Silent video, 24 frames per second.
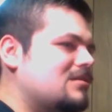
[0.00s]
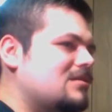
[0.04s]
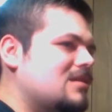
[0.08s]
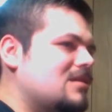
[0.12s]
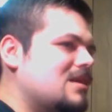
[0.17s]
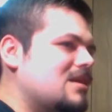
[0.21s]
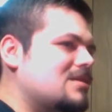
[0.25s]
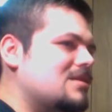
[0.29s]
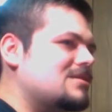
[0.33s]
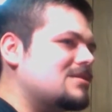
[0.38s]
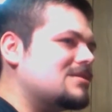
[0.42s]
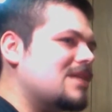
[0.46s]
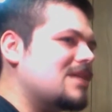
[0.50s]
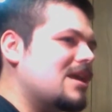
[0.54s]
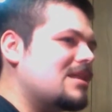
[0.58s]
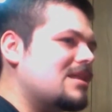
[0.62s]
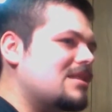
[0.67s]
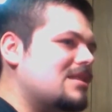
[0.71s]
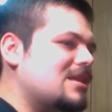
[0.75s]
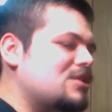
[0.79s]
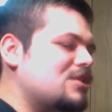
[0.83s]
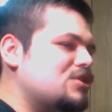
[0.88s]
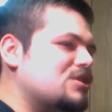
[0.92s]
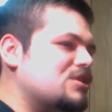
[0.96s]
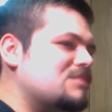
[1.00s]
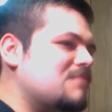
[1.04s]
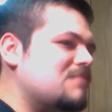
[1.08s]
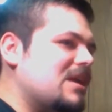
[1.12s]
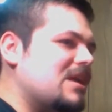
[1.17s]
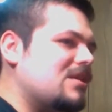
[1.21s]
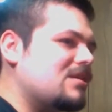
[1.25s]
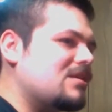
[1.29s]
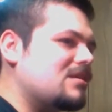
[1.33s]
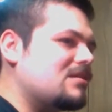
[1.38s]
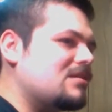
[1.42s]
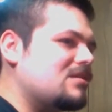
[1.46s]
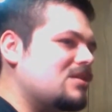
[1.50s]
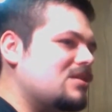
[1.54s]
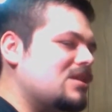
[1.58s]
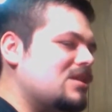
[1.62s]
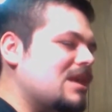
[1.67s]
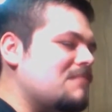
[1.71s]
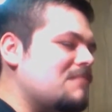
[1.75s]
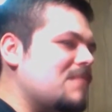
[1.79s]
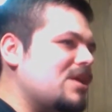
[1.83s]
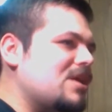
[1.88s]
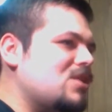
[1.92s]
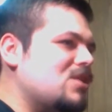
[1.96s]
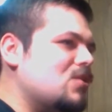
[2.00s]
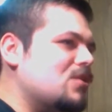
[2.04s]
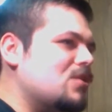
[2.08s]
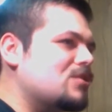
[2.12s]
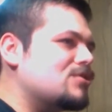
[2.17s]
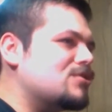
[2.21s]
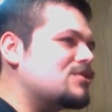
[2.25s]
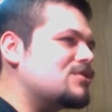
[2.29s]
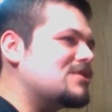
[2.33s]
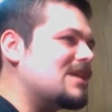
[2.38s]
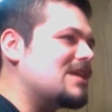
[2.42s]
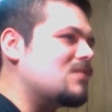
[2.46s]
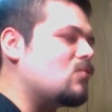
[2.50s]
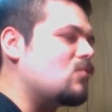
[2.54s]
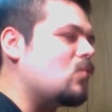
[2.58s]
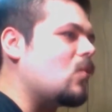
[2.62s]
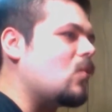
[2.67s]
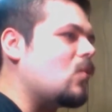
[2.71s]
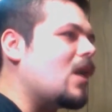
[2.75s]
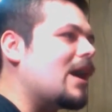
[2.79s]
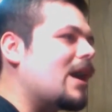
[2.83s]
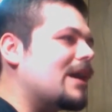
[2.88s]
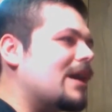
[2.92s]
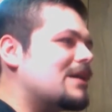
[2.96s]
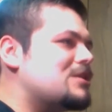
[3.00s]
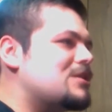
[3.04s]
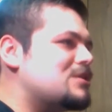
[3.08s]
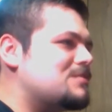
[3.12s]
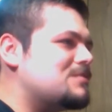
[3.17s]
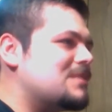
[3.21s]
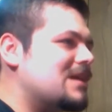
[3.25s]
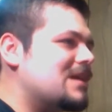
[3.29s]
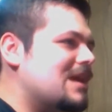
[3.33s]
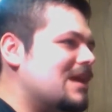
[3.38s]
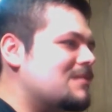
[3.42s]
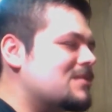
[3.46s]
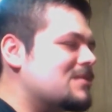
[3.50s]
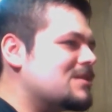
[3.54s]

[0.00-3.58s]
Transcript: Instead, they make you understand why she became a